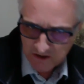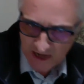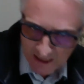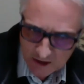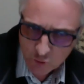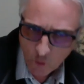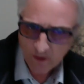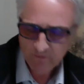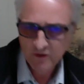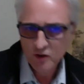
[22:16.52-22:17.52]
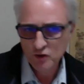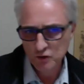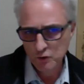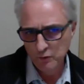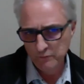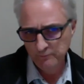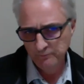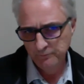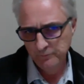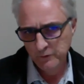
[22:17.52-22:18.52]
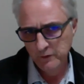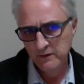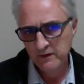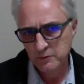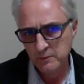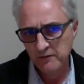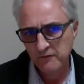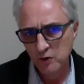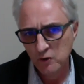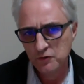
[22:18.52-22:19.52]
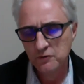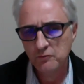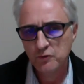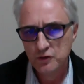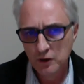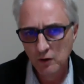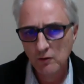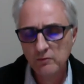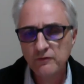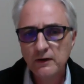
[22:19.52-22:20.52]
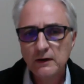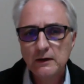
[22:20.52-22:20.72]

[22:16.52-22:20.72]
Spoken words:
electronic features to it, right? And that's a matter for you to resolve.